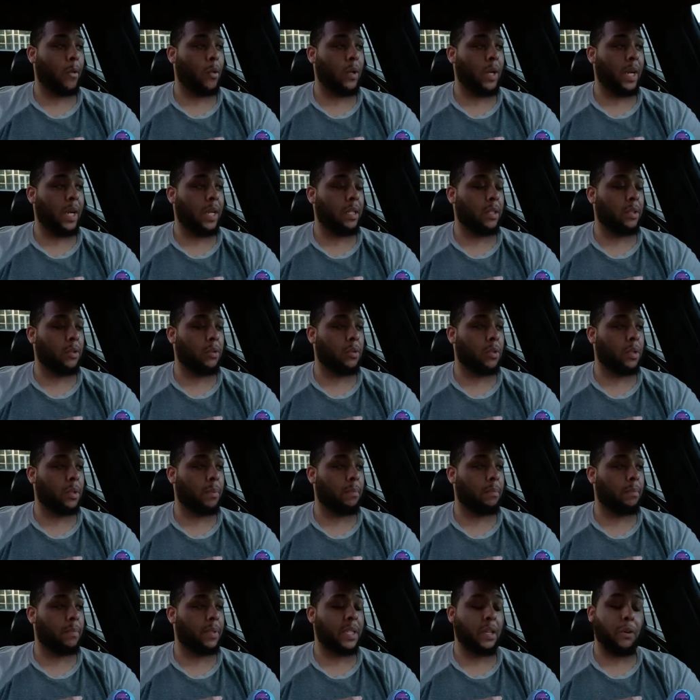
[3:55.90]
You got to do
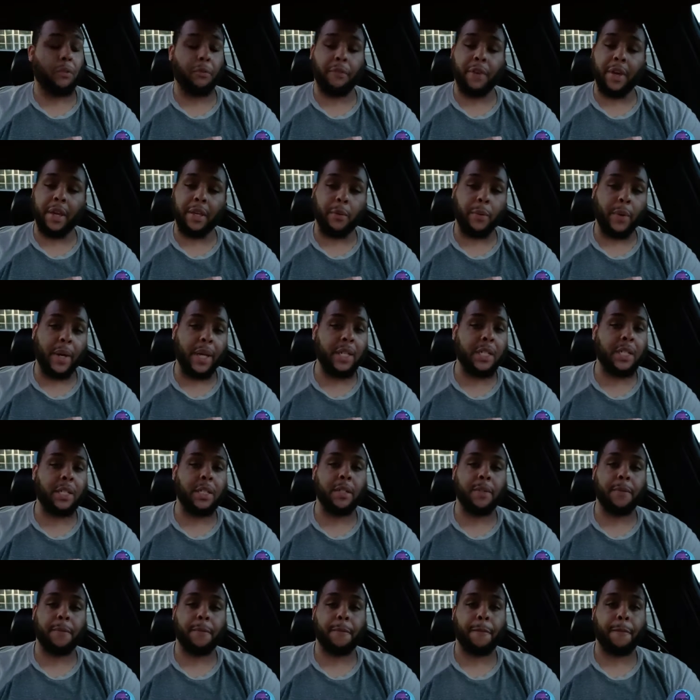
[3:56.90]
some self
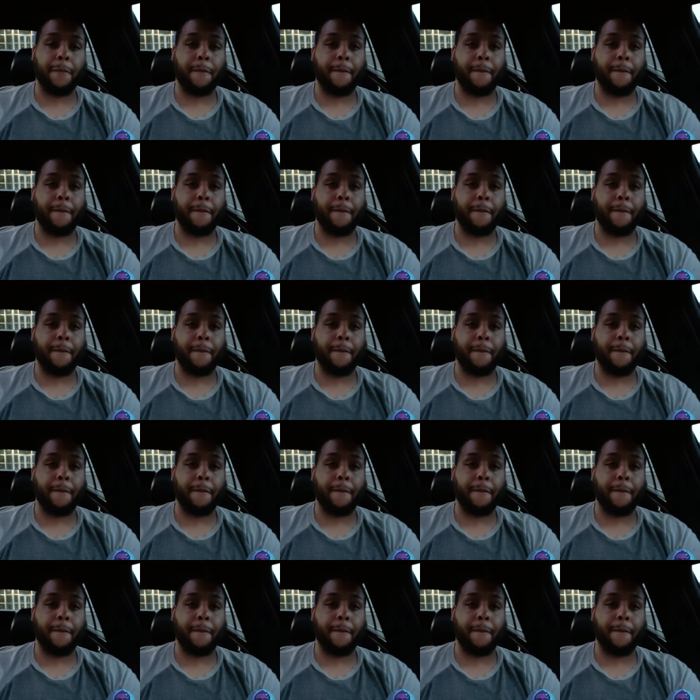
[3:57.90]
evaluation